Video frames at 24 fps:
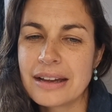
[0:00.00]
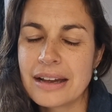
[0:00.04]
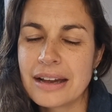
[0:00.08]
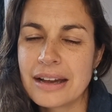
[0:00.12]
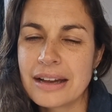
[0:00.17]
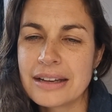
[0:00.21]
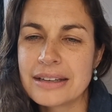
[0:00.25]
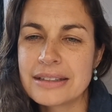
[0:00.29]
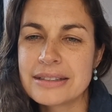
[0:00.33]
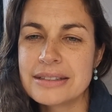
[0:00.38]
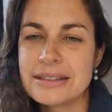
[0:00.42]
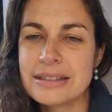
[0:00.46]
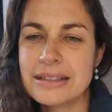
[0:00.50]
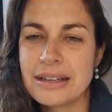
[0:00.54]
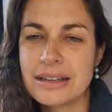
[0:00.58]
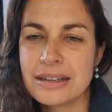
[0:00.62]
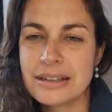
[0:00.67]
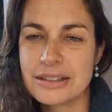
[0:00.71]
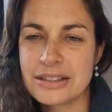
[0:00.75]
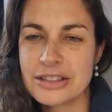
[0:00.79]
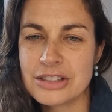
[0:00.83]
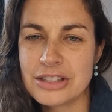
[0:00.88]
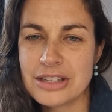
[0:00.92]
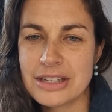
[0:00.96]
ask the
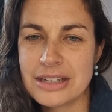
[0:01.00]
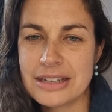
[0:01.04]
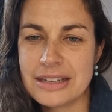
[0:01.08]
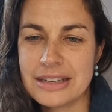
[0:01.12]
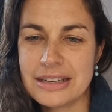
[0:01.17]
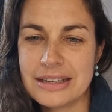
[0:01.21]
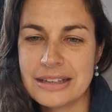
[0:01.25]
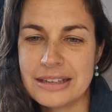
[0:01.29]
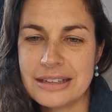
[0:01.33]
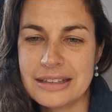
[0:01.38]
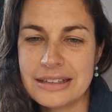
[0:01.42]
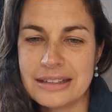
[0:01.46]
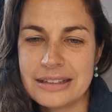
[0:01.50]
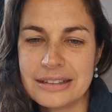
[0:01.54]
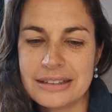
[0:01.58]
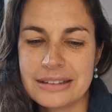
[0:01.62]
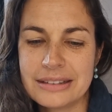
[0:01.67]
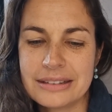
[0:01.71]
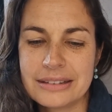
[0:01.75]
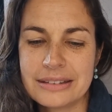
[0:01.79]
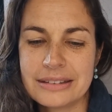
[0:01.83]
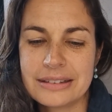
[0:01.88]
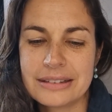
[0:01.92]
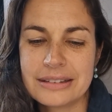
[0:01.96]
energy,
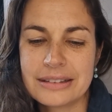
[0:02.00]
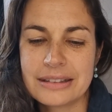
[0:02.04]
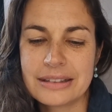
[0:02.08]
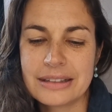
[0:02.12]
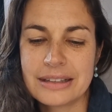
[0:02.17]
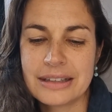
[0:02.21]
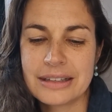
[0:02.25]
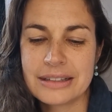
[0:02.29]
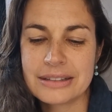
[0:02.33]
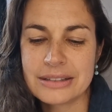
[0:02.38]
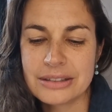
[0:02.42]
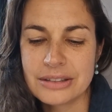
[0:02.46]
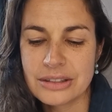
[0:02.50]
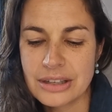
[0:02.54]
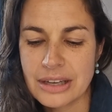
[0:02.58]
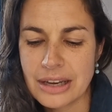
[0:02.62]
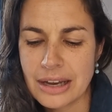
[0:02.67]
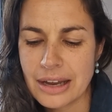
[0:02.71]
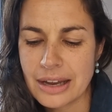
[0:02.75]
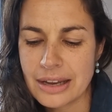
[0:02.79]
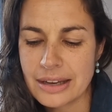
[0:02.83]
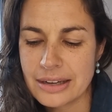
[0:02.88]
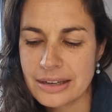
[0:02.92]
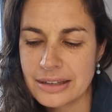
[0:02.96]
ask the
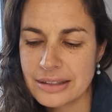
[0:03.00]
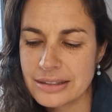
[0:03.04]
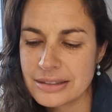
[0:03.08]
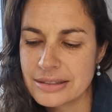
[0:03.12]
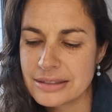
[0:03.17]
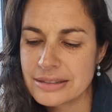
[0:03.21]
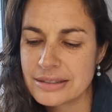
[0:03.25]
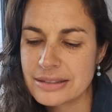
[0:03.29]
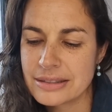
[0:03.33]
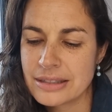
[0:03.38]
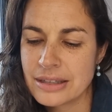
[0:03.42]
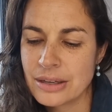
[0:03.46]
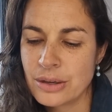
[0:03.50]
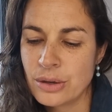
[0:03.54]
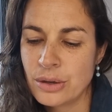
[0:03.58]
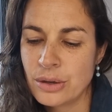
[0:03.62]
guidance,